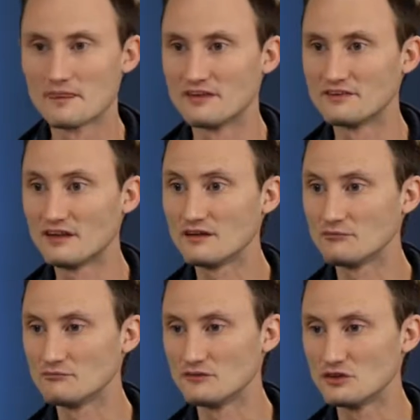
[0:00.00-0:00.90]
the
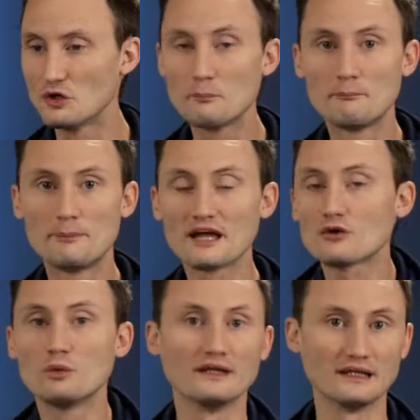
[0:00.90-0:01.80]

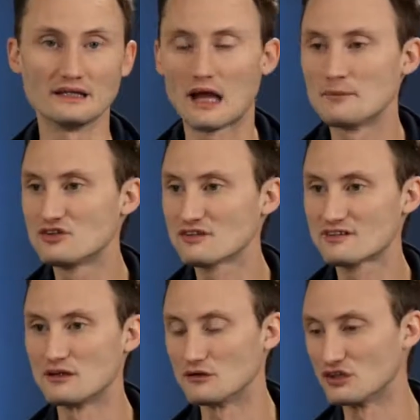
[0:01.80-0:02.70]
ubiquity, just
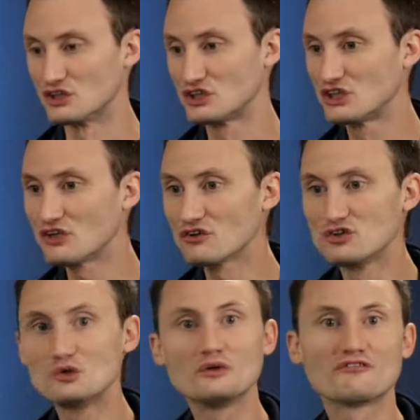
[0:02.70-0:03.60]
the sheer
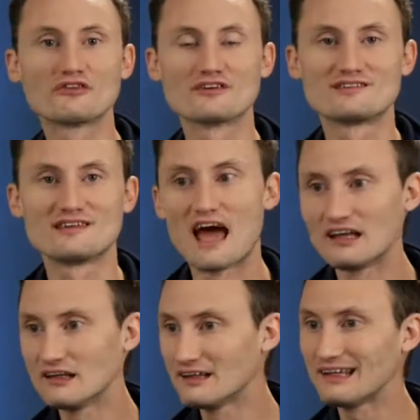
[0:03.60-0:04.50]

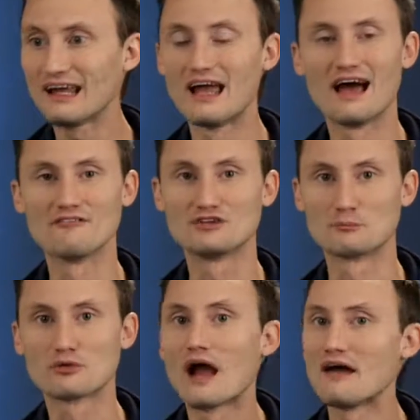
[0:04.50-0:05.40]
universality of
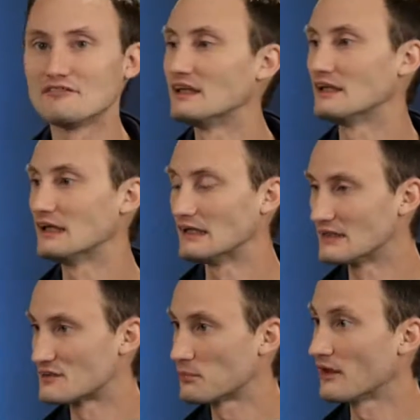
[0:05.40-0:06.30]
depravity in
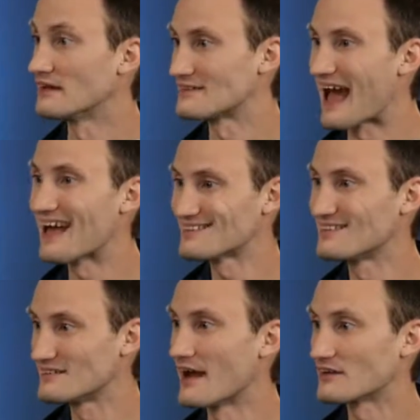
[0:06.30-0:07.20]
this place, as the
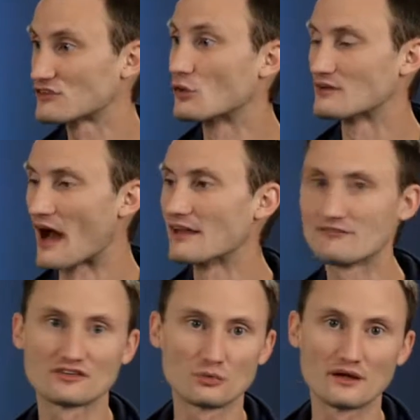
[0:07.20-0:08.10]
text goes out of
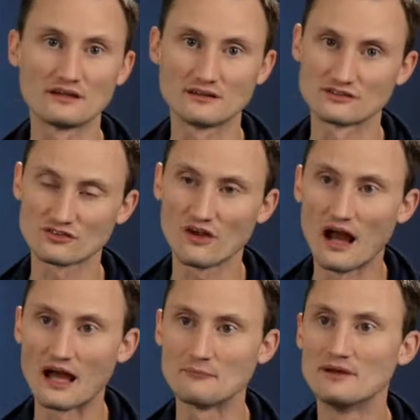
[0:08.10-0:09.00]
its way to
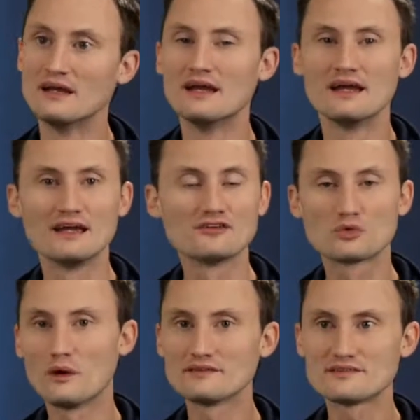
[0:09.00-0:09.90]
describe, is
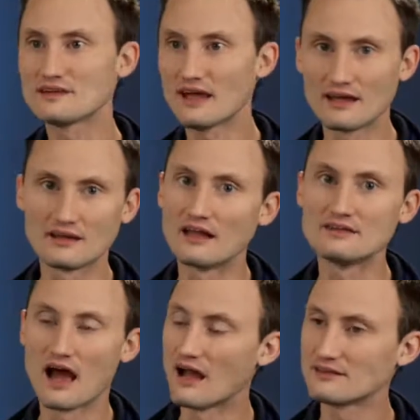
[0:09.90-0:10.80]
once again a
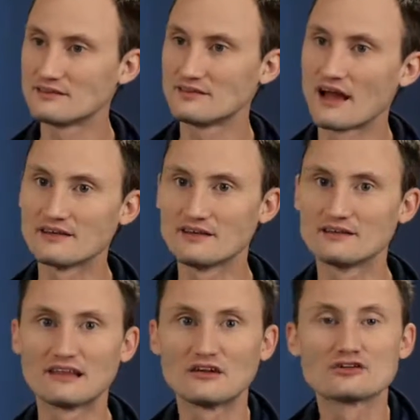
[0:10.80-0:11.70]
nod to the idea
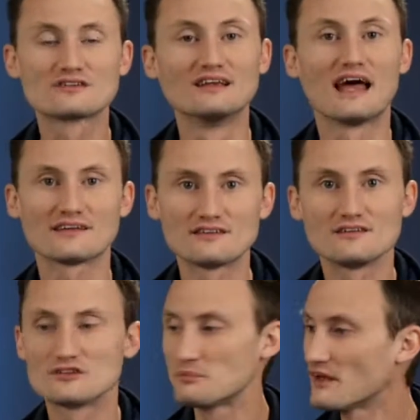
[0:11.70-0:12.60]
that there's
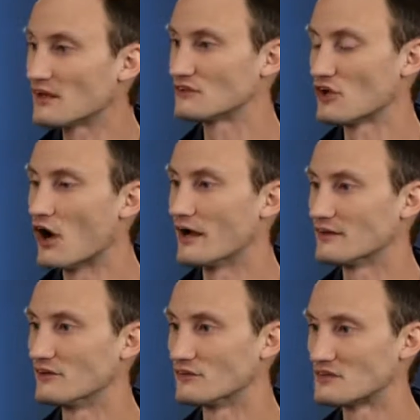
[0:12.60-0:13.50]
lessons being taught
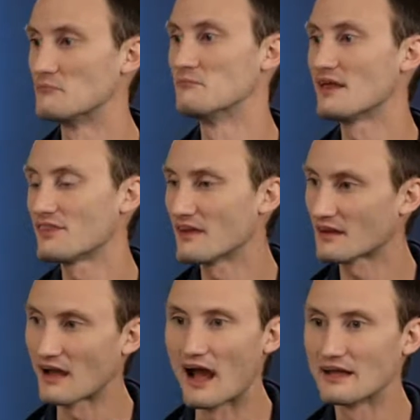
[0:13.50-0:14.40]
here. There's a mythic
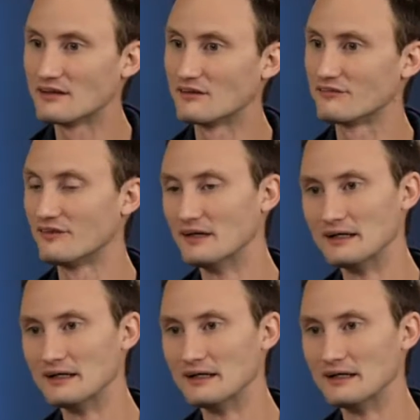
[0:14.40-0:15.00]
kind of